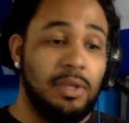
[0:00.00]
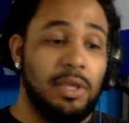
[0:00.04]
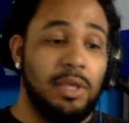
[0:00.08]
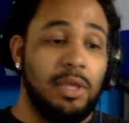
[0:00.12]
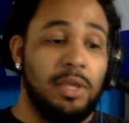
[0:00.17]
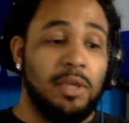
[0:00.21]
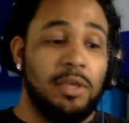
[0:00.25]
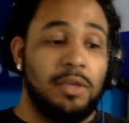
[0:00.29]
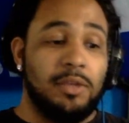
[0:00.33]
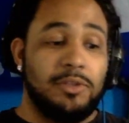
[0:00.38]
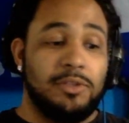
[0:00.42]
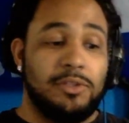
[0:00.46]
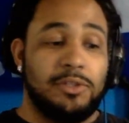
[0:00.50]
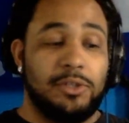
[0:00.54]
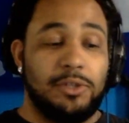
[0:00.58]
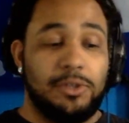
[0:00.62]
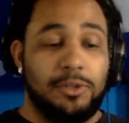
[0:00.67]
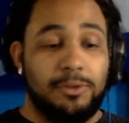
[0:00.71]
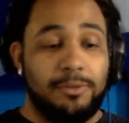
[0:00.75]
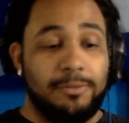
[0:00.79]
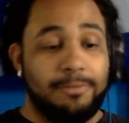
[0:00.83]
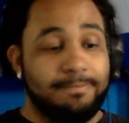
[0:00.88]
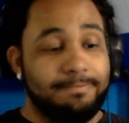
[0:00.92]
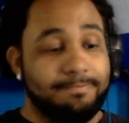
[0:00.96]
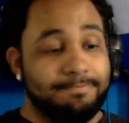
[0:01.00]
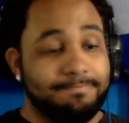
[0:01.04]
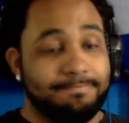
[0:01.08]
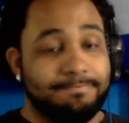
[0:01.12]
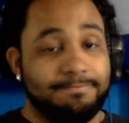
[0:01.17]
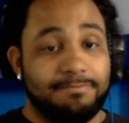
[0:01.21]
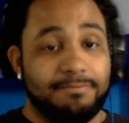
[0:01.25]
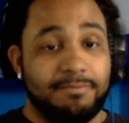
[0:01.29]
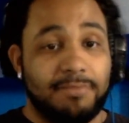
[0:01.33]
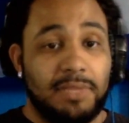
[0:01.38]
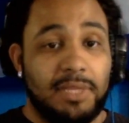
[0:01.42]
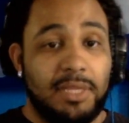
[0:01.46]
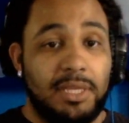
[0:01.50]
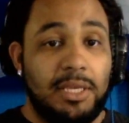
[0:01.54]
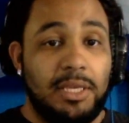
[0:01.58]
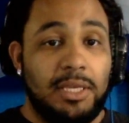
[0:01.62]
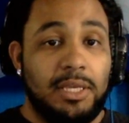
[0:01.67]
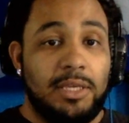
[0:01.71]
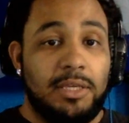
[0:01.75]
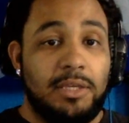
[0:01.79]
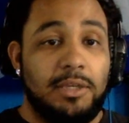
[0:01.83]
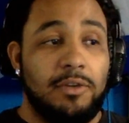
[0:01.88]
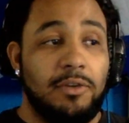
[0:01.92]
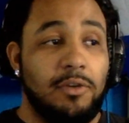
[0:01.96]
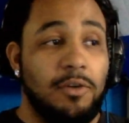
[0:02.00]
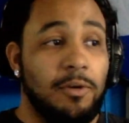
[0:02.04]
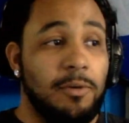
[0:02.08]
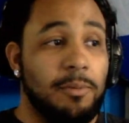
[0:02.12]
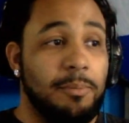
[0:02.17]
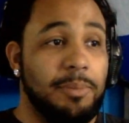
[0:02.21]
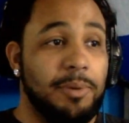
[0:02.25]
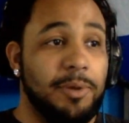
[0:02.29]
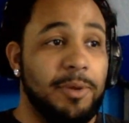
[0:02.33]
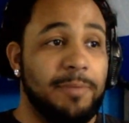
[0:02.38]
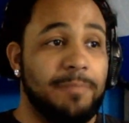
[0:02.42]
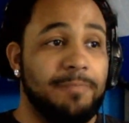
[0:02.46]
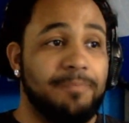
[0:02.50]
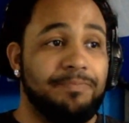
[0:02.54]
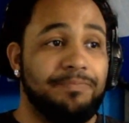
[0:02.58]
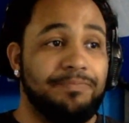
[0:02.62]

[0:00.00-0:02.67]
So, but